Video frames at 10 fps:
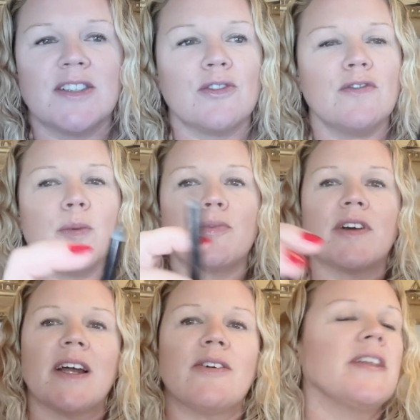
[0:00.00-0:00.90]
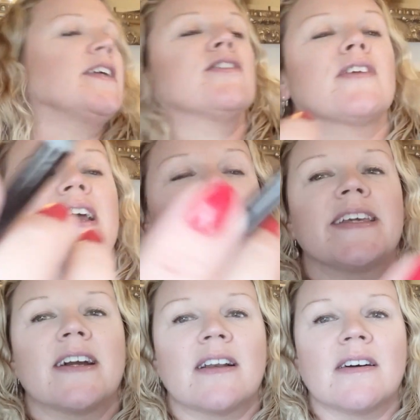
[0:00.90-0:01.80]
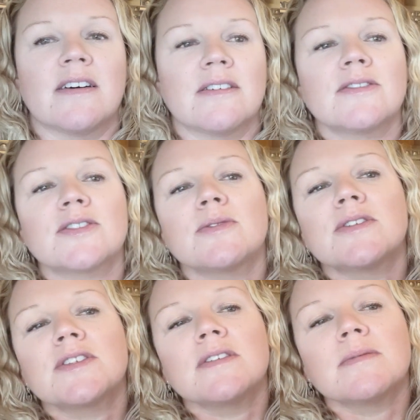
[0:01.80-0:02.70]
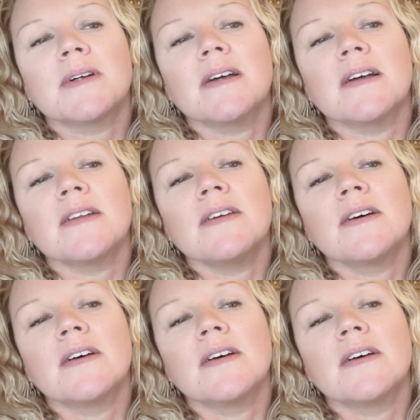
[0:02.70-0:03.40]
sort of a browny grey colour. I'll swatch it on my hand.